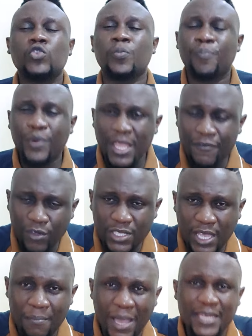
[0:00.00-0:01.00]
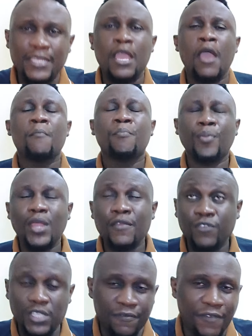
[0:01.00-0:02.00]
to pray for their money, pray
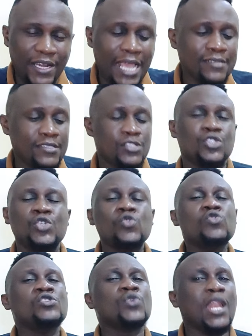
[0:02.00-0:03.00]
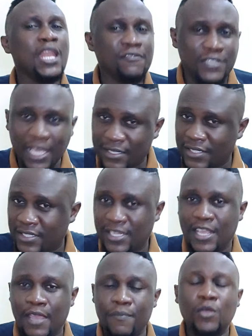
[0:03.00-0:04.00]
for their finances, use your left hand,
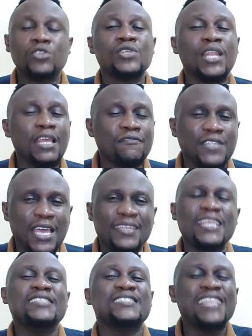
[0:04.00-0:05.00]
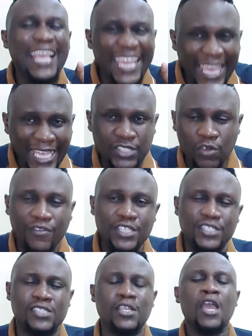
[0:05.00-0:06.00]
because the left hand is the gate of
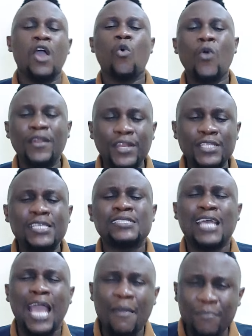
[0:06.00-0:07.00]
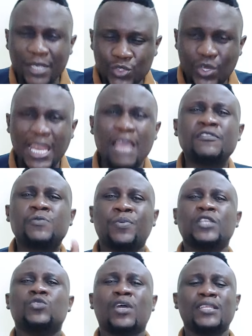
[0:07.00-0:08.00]
riches. When riches come into your life
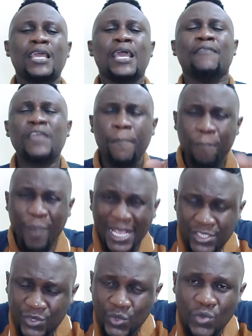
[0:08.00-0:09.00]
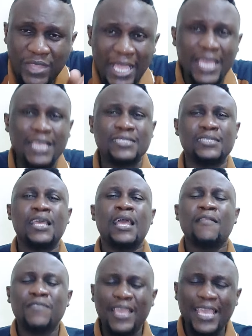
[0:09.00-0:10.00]
spiritually, they pass through the gate
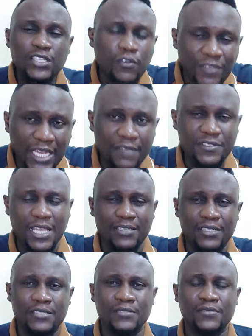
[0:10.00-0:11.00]
of the left hand.